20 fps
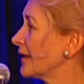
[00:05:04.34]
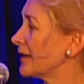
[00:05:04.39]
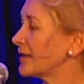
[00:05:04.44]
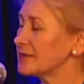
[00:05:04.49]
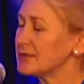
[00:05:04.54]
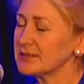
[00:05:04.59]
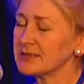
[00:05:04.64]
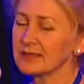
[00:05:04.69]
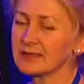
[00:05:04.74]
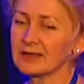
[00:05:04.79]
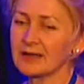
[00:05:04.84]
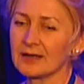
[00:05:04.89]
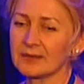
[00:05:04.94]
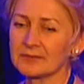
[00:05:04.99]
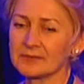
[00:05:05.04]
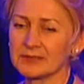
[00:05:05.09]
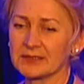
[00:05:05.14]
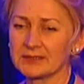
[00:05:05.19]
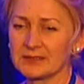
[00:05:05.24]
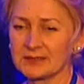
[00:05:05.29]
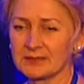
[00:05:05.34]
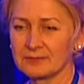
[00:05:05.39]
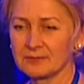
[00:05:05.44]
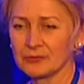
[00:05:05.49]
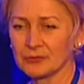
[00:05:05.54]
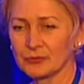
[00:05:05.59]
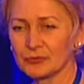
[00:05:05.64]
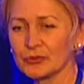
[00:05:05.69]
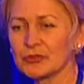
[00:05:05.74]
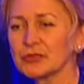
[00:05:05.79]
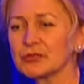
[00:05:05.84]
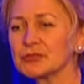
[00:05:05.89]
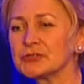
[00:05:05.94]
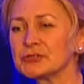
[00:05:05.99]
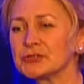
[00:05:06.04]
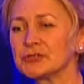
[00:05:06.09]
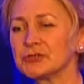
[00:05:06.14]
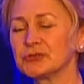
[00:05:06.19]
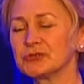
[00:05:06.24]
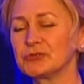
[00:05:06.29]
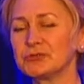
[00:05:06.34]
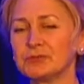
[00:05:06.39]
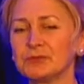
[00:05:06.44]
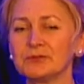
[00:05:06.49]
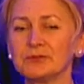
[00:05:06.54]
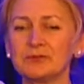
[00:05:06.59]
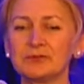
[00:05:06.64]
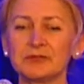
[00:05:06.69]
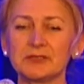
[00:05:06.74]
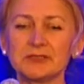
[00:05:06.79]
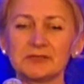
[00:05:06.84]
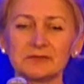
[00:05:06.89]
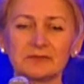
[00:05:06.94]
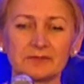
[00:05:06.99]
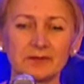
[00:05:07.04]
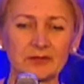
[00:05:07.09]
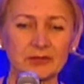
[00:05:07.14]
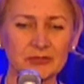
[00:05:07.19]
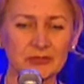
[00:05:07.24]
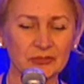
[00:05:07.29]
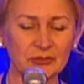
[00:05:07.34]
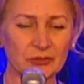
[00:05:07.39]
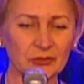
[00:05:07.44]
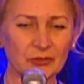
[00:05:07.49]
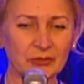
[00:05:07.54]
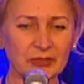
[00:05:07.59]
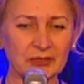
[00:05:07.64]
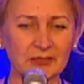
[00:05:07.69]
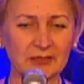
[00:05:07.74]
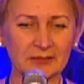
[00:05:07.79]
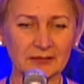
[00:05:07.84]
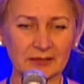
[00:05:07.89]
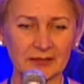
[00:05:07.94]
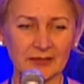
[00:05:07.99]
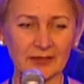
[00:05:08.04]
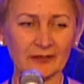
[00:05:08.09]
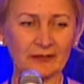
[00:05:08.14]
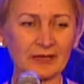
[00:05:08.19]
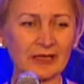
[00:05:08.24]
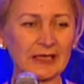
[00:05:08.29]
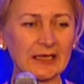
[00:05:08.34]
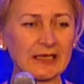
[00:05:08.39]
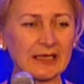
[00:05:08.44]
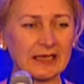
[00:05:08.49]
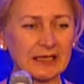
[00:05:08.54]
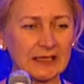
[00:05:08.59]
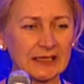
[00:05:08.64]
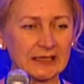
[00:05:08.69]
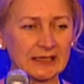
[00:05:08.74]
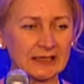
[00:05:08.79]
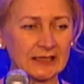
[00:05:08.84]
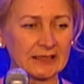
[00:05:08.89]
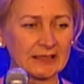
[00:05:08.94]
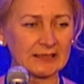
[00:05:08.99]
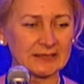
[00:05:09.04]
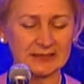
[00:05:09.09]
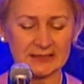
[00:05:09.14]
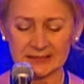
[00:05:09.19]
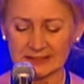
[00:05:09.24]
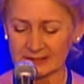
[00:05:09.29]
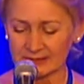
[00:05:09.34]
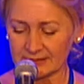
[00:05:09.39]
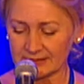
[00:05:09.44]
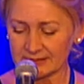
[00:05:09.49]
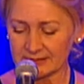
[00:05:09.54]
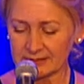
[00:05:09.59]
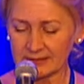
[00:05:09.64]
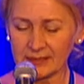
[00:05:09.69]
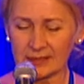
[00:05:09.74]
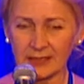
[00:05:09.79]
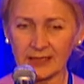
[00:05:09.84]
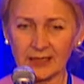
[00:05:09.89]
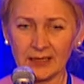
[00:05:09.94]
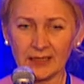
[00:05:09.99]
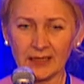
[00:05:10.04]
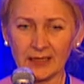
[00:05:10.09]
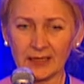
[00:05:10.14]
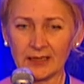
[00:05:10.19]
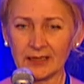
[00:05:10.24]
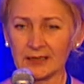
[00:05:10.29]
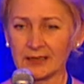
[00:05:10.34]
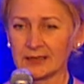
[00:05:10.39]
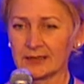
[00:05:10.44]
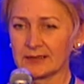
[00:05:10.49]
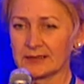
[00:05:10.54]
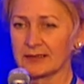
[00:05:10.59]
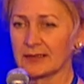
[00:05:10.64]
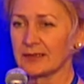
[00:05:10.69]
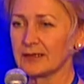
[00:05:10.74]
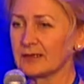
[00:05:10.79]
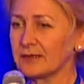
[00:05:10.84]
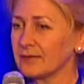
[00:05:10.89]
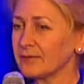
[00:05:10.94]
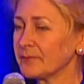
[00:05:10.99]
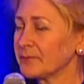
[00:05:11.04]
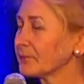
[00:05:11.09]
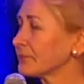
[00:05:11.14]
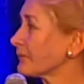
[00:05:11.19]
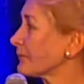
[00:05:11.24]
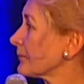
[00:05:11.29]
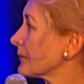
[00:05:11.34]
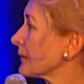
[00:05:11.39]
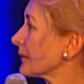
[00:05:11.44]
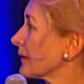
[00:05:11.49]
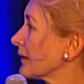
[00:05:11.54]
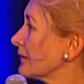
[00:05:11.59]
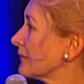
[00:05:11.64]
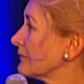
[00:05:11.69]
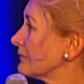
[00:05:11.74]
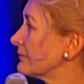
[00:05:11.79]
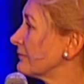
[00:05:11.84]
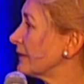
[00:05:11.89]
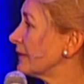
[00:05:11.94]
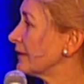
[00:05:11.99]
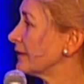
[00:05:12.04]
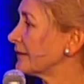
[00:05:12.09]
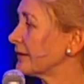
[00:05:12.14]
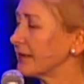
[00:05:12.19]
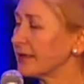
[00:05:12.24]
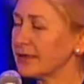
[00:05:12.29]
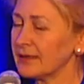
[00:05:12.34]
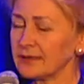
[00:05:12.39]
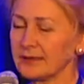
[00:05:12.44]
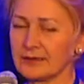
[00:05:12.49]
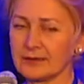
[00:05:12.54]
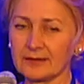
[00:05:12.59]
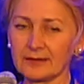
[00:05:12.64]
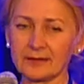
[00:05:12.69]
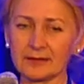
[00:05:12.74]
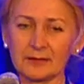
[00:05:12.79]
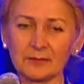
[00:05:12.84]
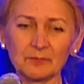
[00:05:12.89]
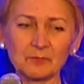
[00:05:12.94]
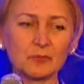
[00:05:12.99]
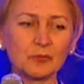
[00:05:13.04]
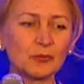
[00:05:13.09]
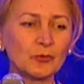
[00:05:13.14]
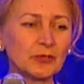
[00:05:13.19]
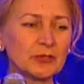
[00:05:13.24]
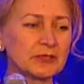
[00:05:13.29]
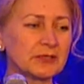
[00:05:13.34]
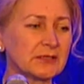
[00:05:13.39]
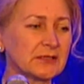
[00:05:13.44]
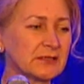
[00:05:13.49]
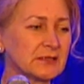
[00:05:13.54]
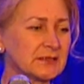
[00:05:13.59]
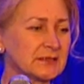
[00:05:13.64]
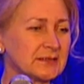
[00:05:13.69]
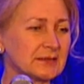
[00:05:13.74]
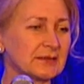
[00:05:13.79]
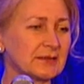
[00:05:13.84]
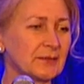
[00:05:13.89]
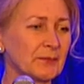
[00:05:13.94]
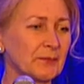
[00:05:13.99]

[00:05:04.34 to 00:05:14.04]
idea comes that if you reconstitute P53 function, you can really kill cancer cells. And the very important